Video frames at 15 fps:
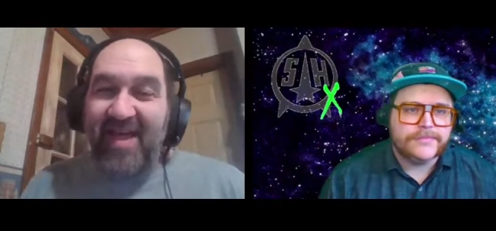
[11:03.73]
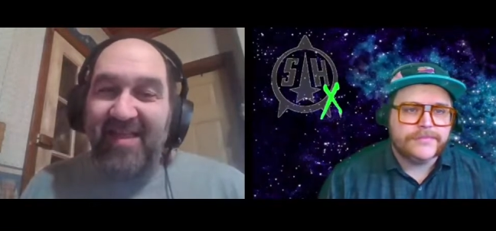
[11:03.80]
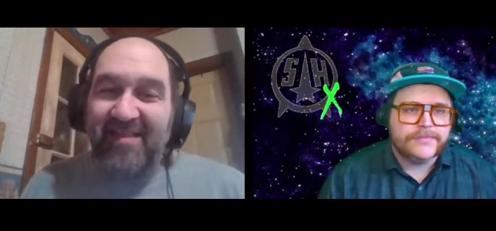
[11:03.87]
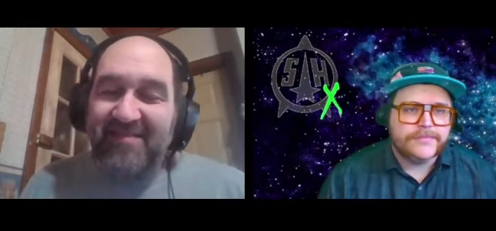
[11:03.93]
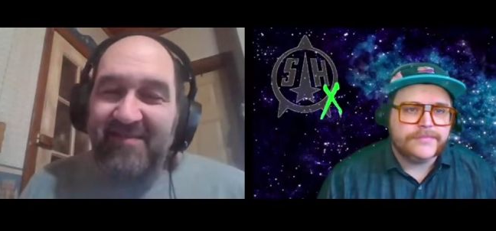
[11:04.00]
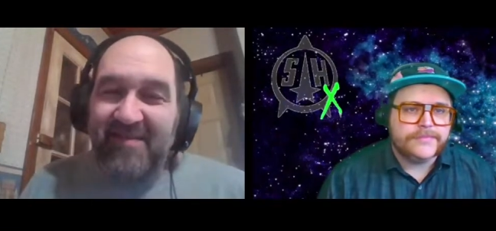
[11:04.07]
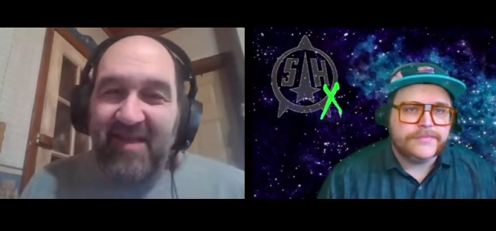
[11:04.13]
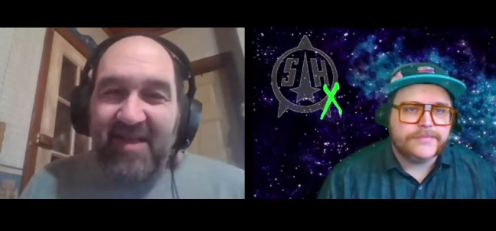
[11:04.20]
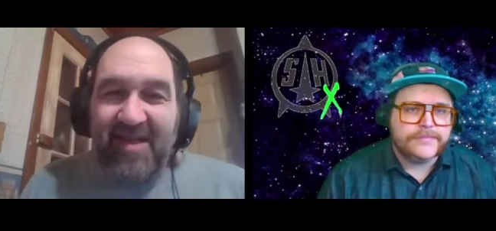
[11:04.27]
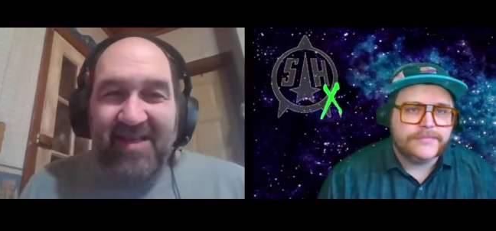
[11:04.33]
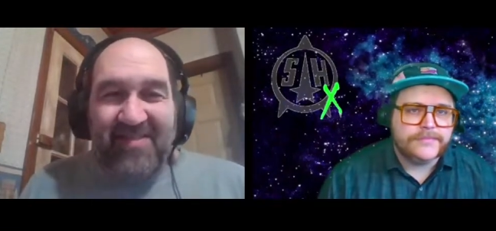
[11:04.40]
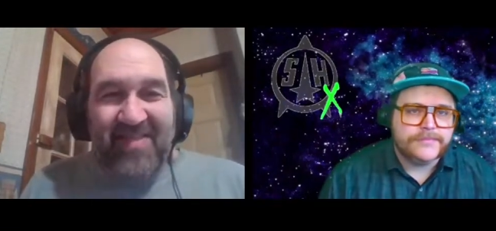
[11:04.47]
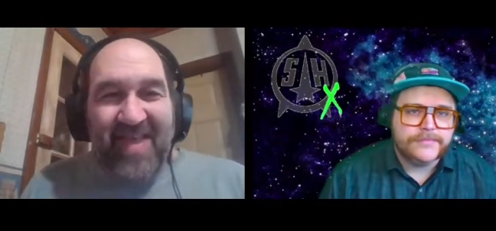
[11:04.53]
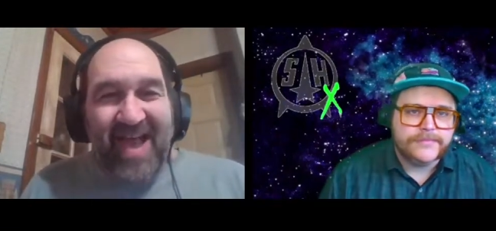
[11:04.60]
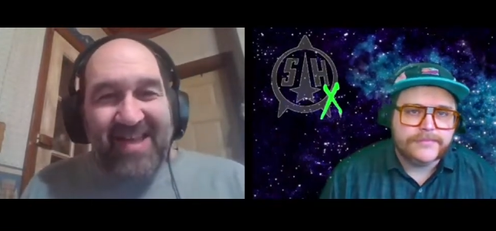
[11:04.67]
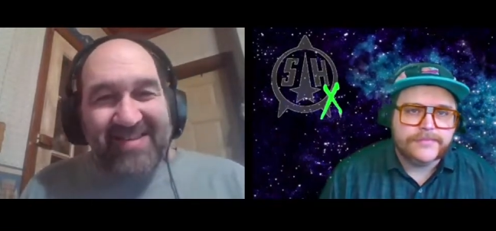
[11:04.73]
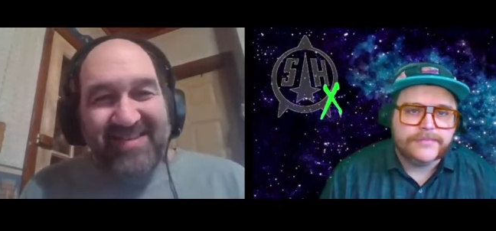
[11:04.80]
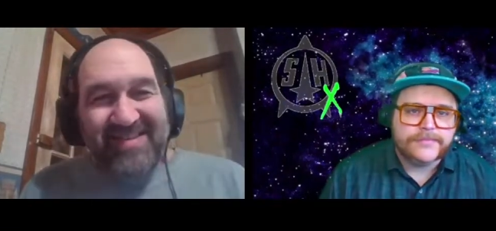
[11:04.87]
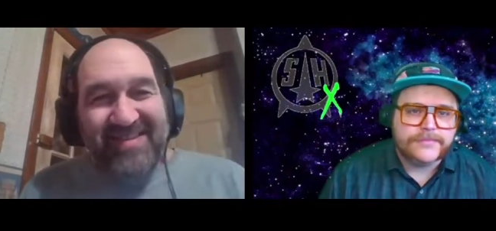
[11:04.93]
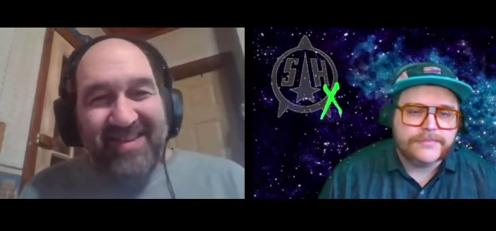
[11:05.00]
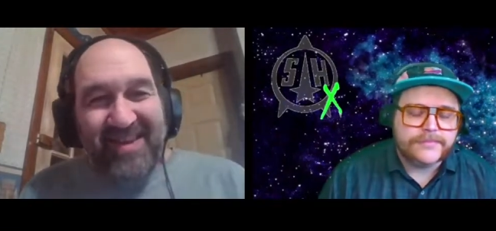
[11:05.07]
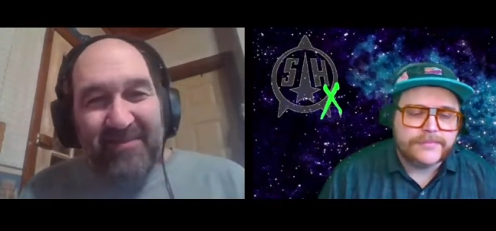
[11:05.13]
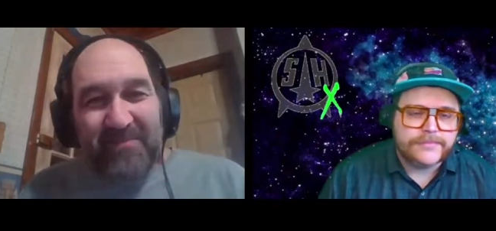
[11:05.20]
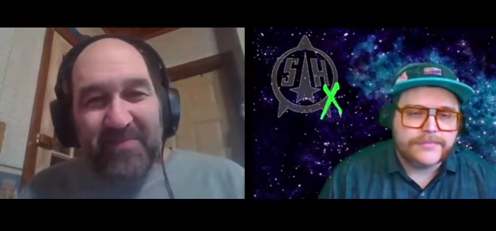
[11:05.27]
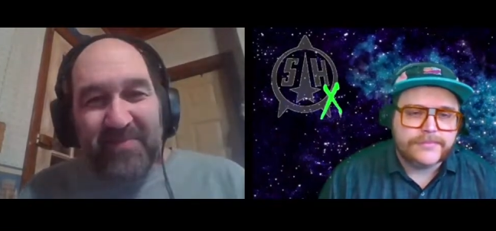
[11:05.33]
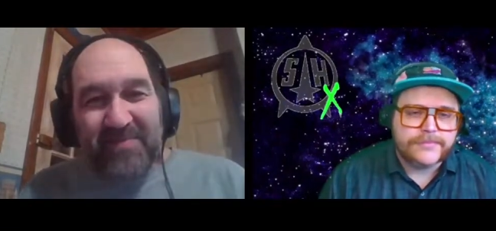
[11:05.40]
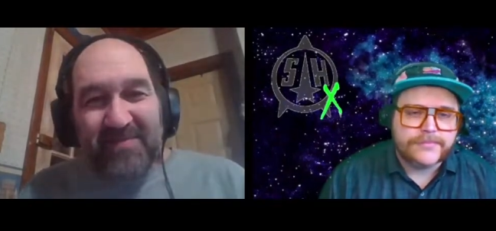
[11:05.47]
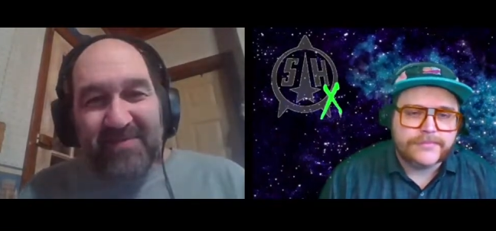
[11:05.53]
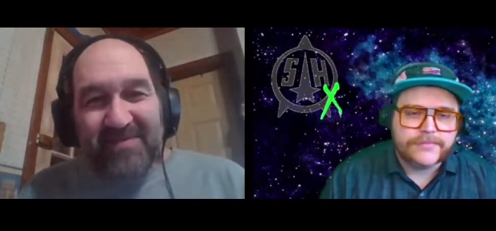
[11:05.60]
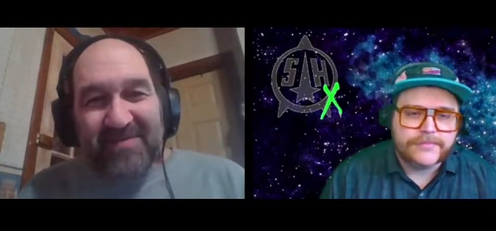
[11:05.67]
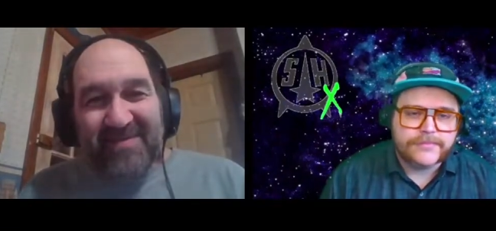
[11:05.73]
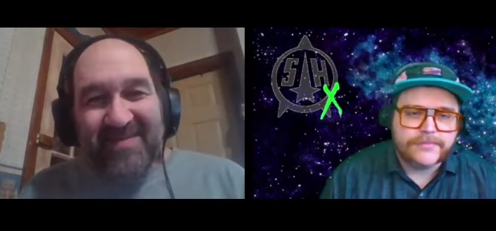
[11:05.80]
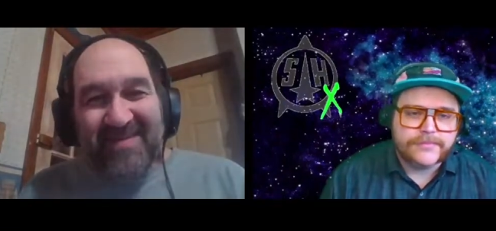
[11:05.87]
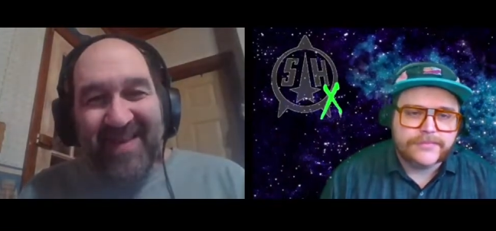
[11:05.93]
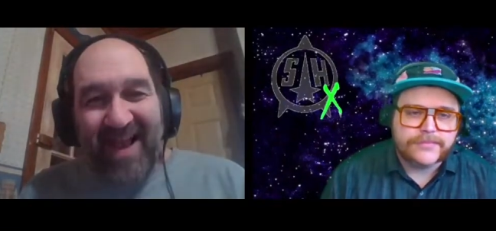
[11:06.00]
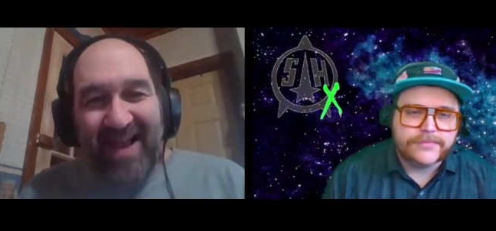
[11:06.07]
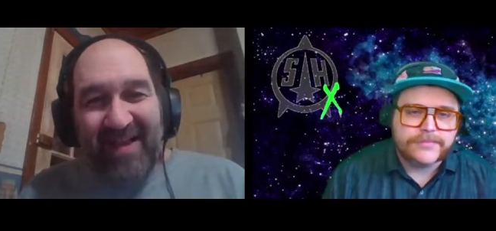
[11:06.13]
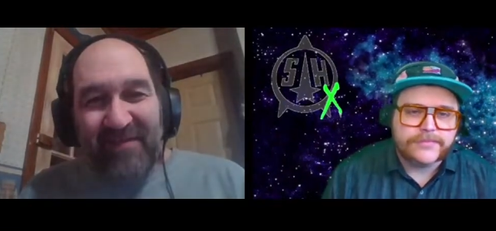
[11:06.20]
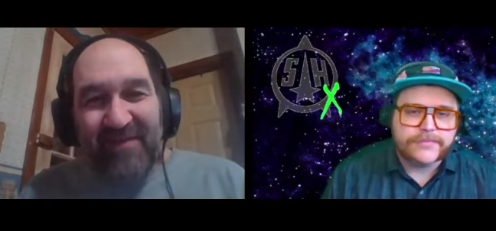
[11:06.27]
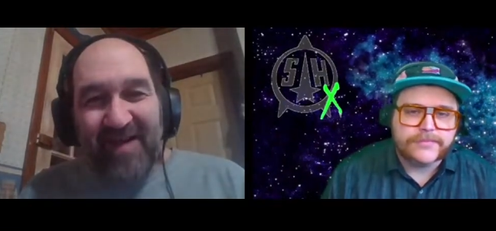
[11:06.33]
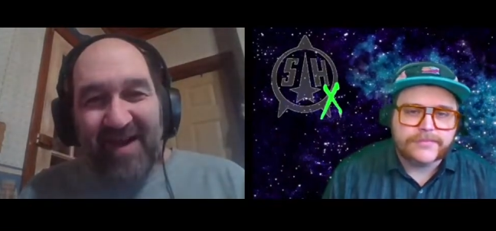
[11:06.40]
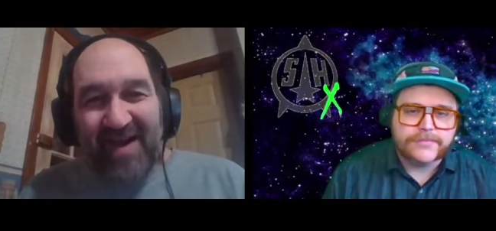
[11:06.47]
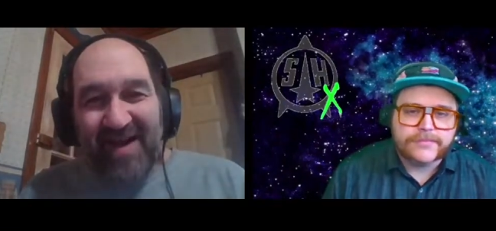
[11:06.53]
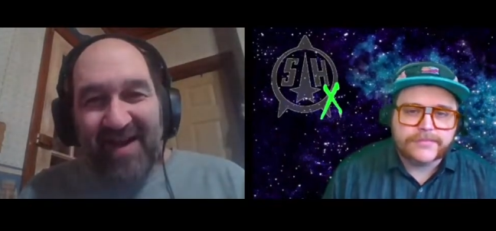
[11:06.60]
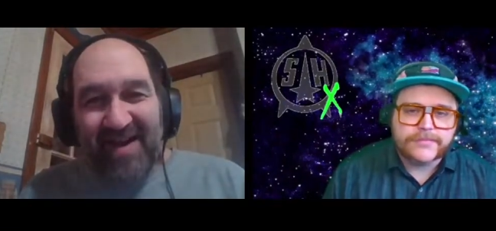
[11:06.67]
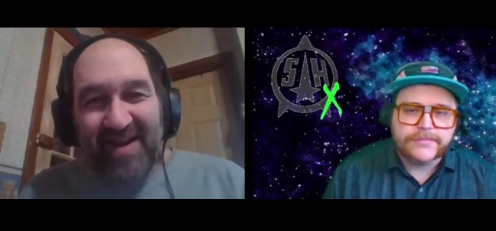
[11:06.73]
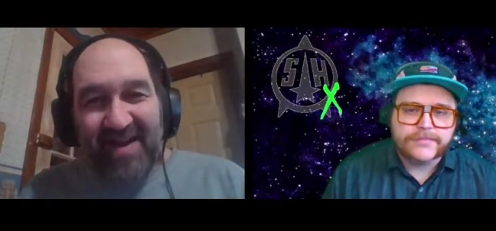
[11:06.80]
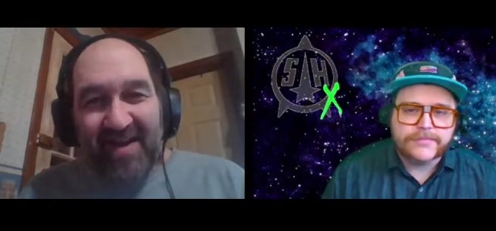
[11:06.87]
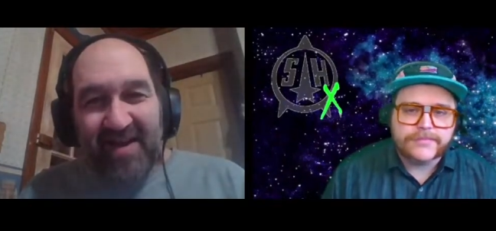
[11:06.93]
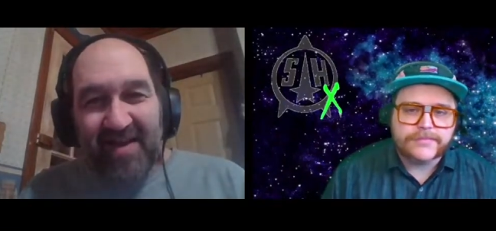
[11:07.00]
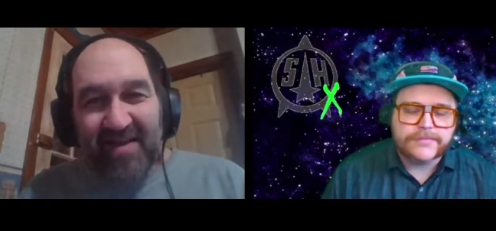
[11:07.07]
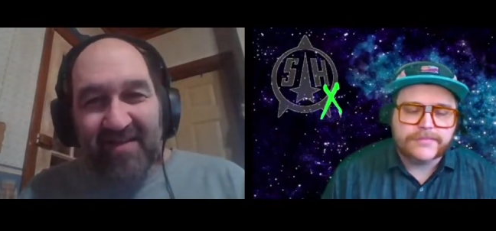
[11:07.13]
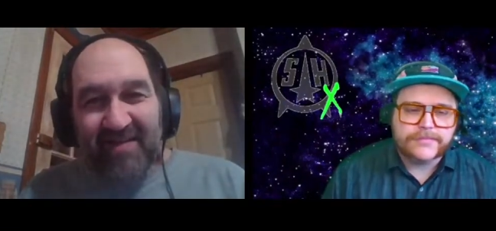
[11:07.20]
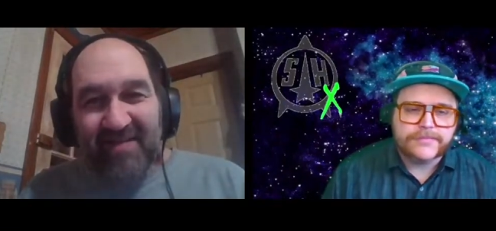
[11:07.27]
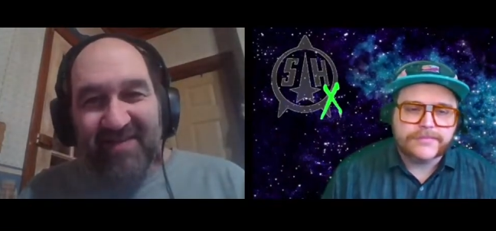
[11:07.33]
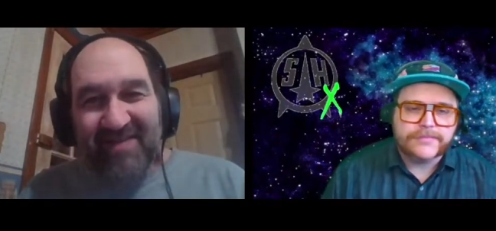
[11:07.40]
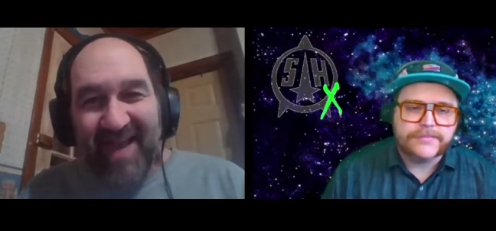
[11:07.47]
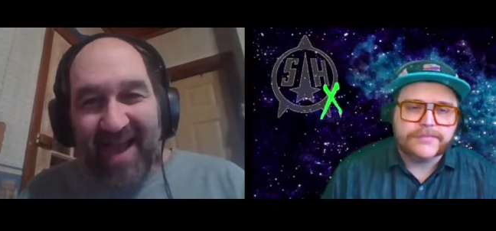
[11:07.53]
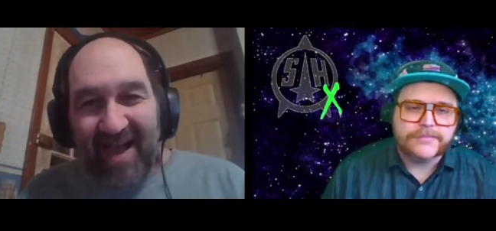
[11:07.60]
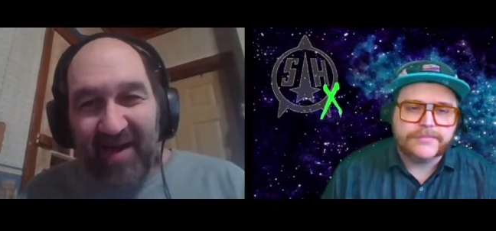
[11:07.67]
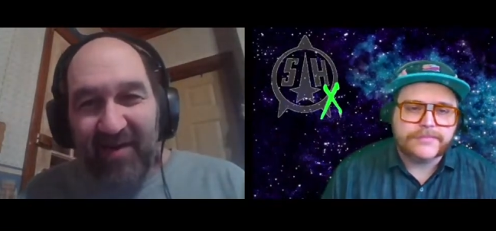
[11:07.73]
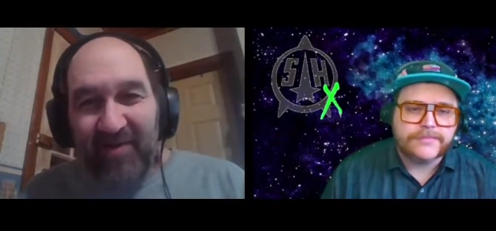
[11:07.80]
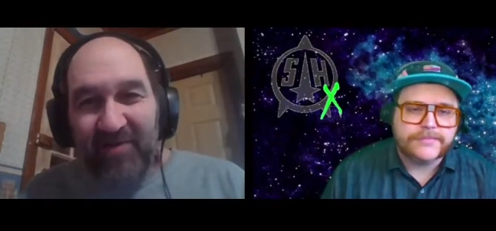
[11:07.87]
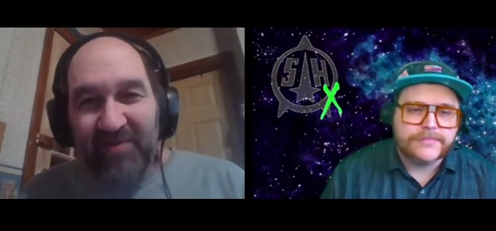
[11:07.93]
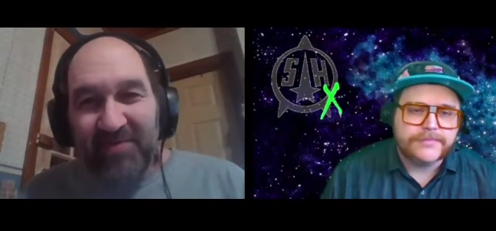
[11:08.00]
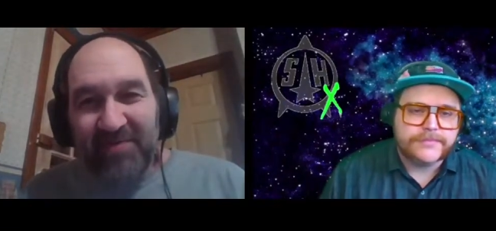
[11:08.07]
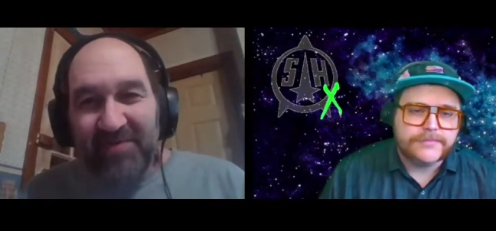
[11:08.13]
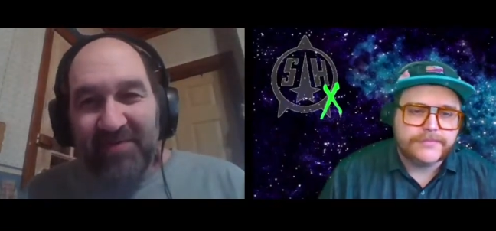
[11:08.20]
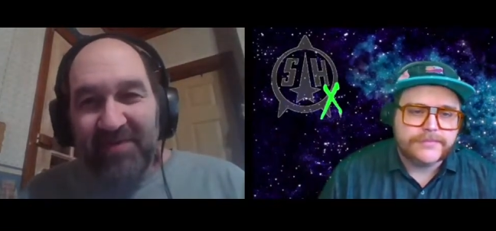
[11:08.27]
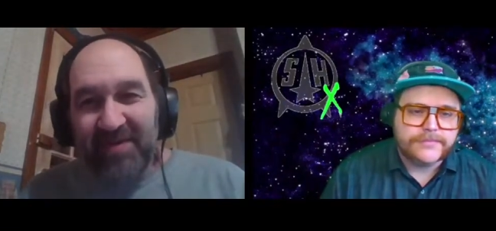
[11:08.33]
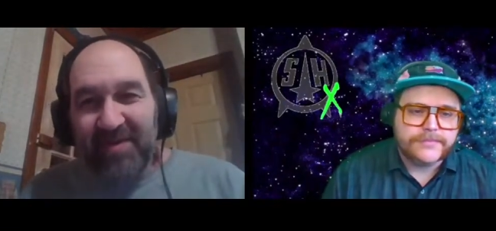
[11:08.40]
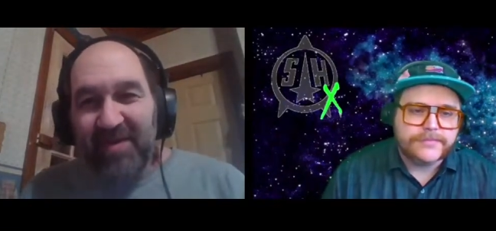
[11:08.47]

Speaker 1: that that deep sci-fi sound.